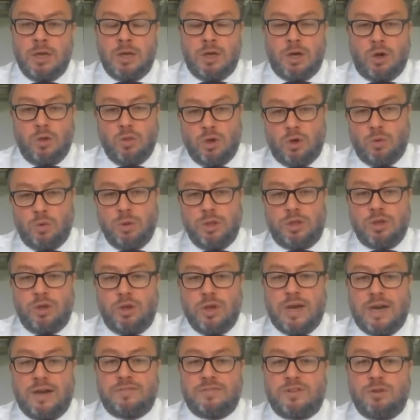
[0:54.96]
Although we do
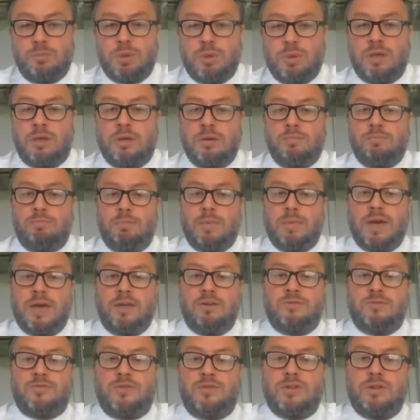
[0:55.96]
have to be
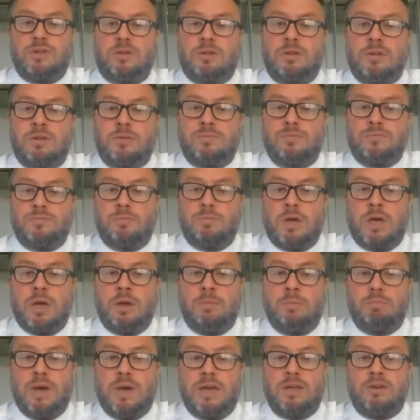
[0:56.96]
mindful
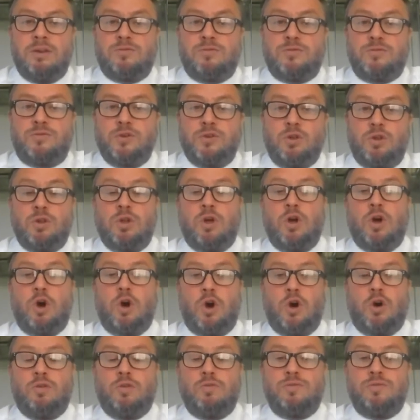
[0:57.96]
mindful
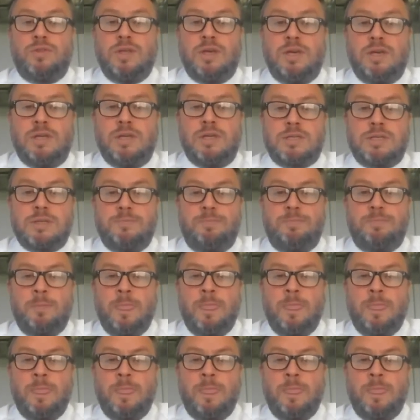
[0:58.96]
of these.